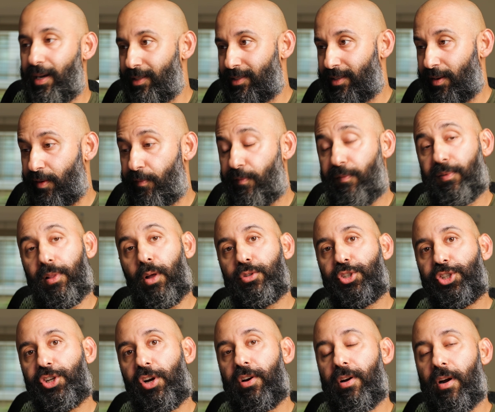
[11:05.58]
a
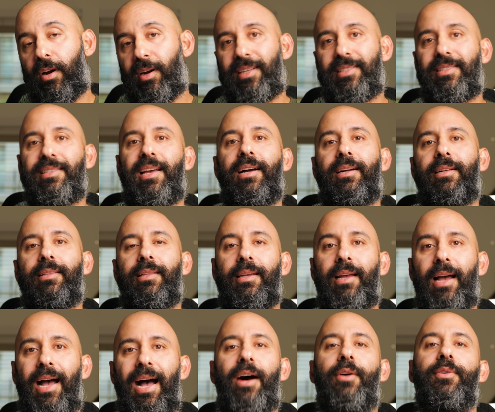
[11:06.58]
flowchart on exactly
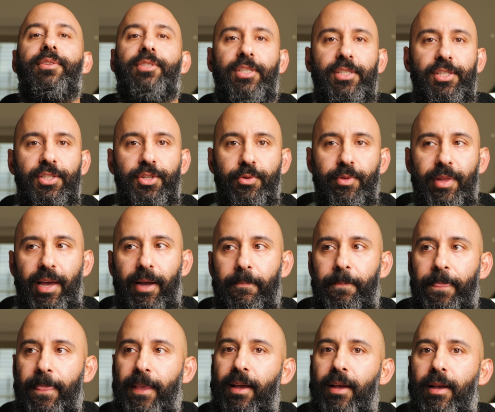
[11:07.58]
how to do
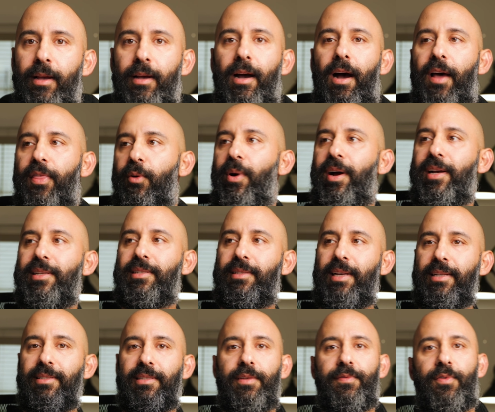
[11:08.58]
that. Otherwise,
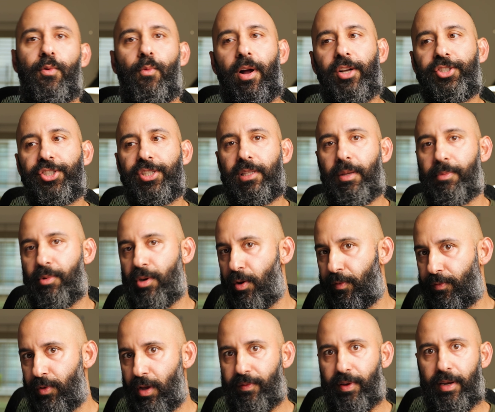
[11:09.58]
thanks again for watching. Let me know
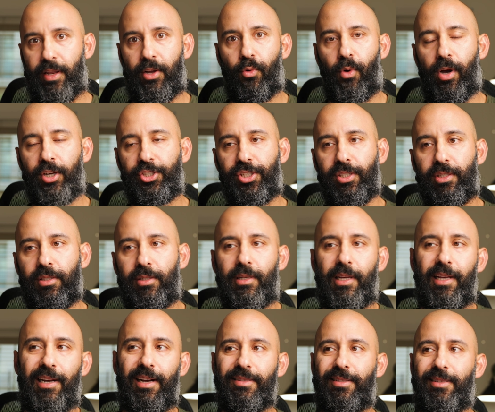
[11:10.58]
if you have any questions,
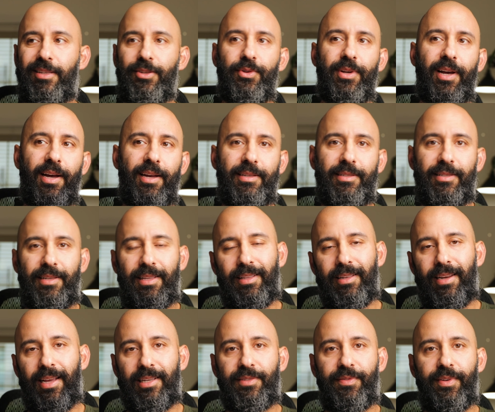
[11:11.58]
and I'll see you guys in
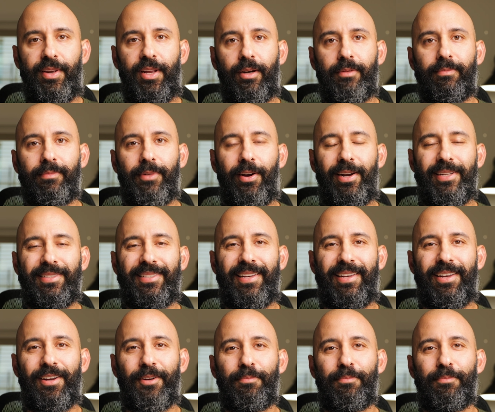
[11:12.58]
the next video. All right, take care,